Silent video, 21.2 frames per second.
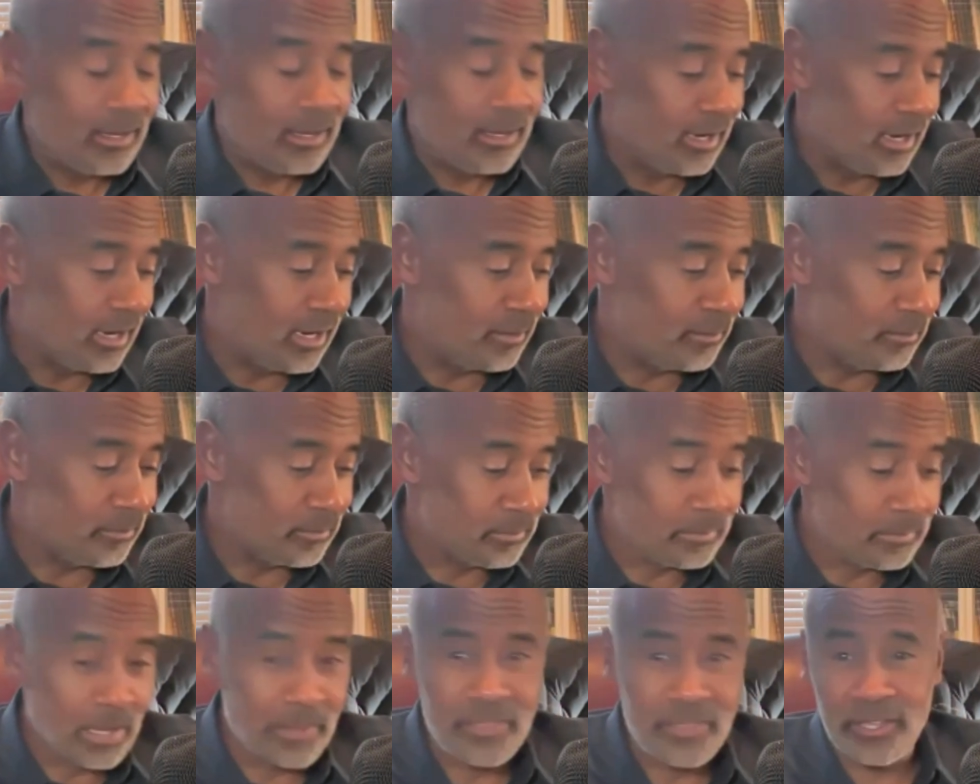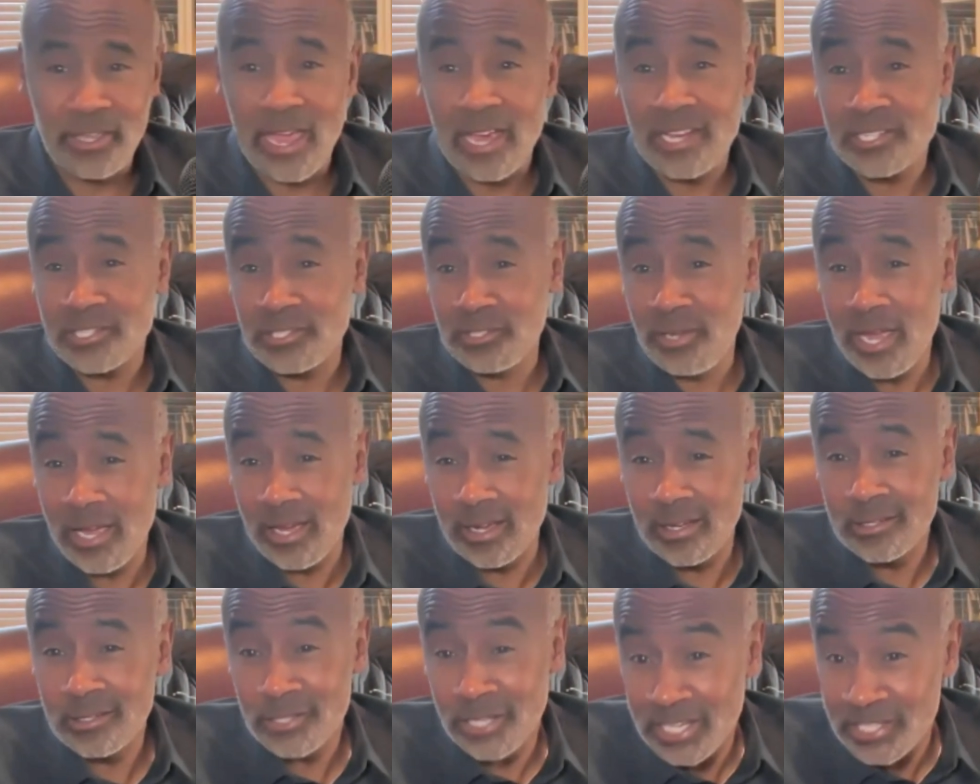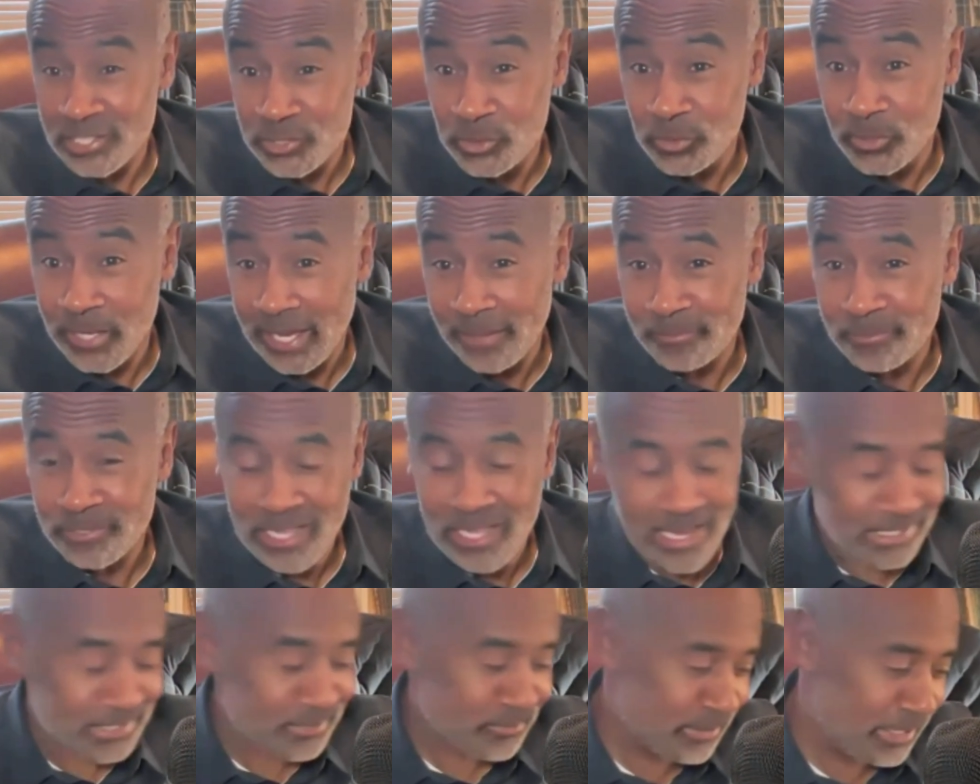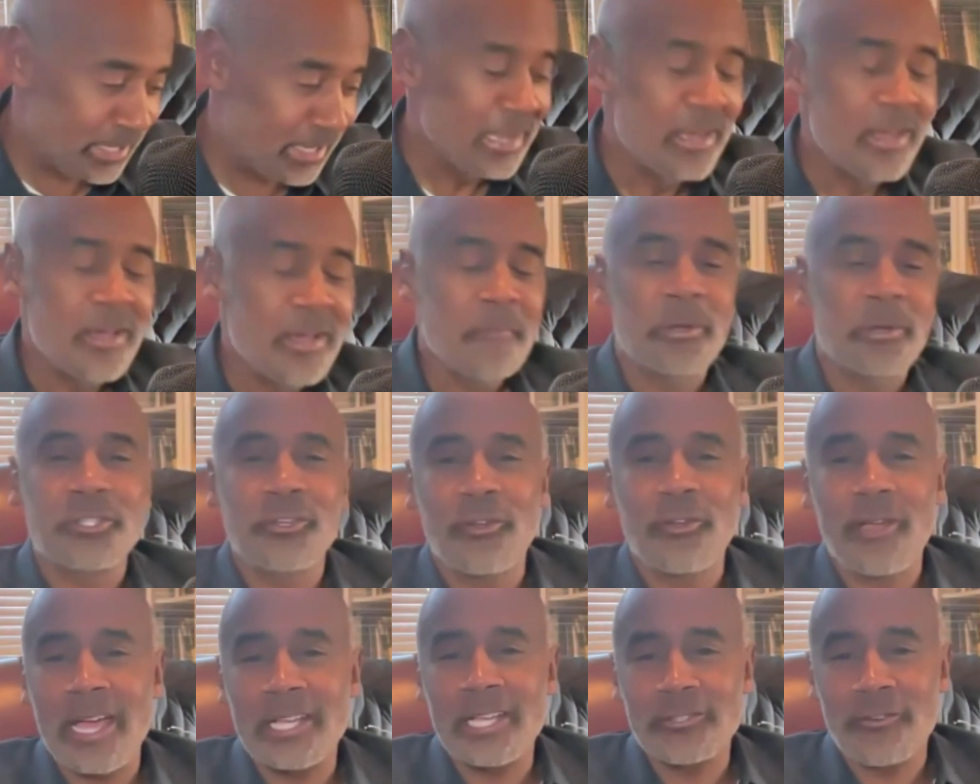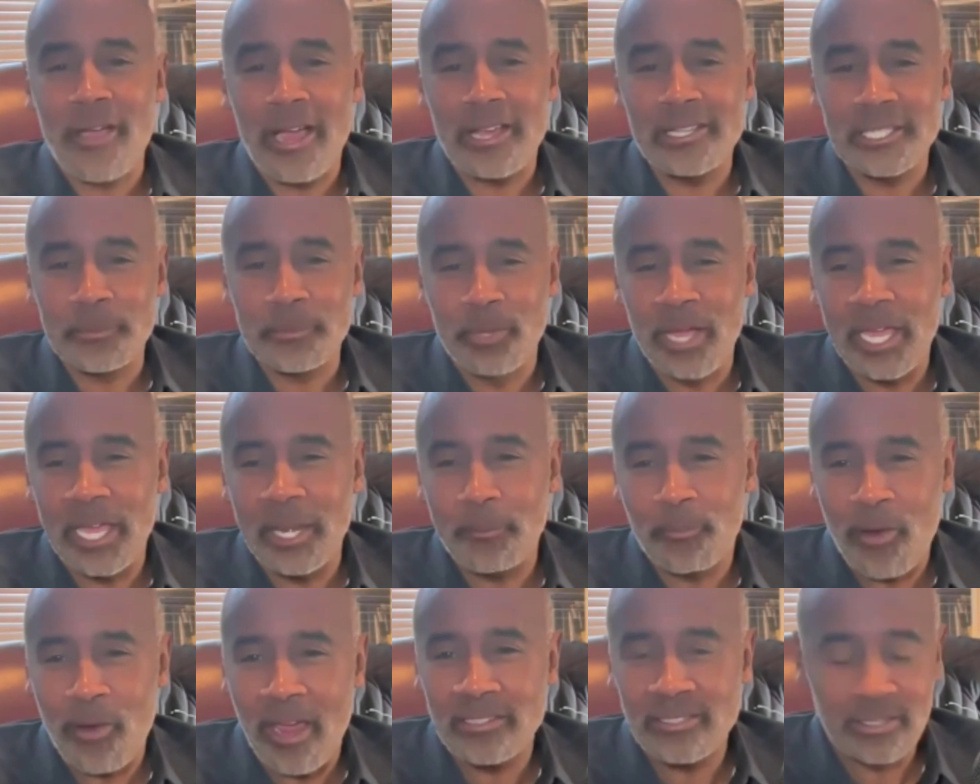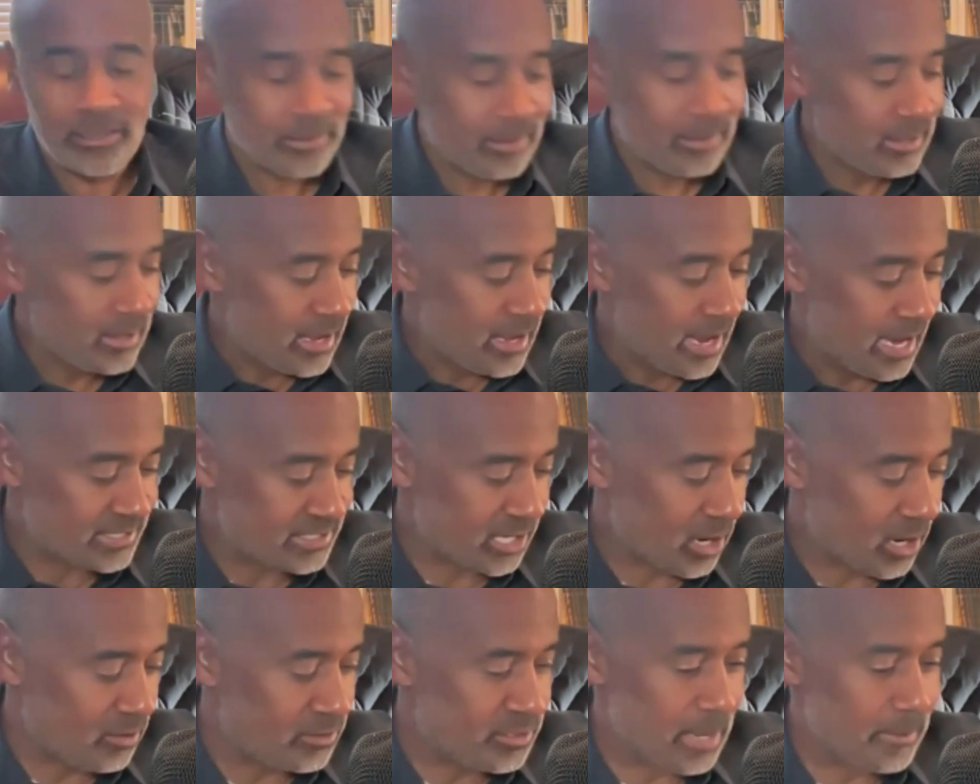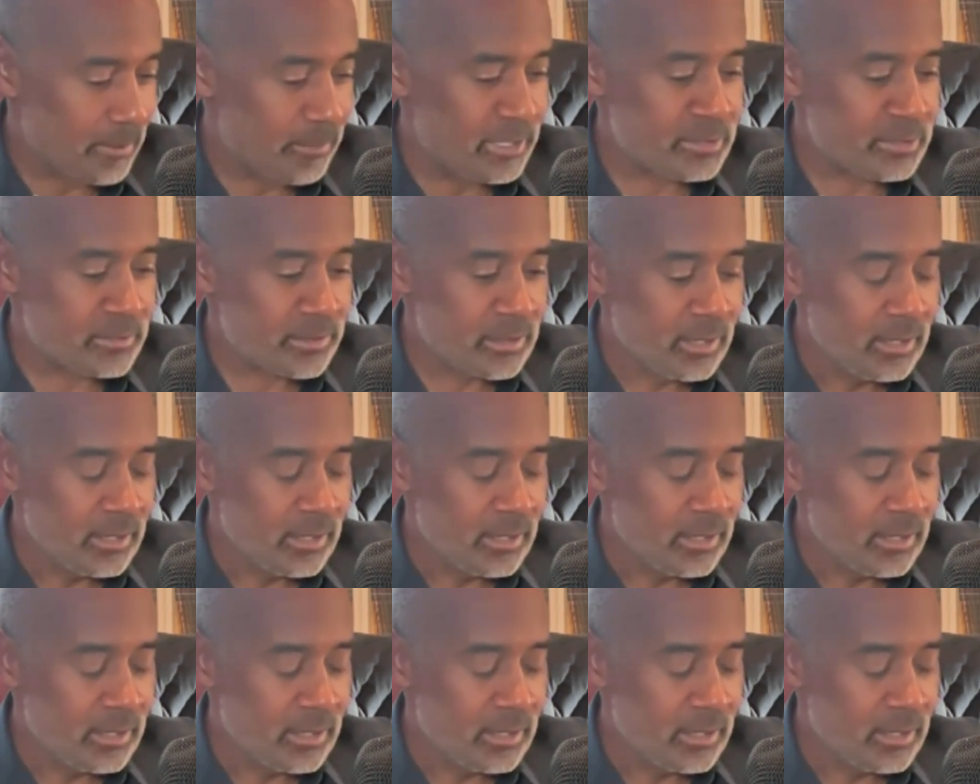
I think actually you had 2 games last week, but you guys are actually playing, practicing. As a coach, that must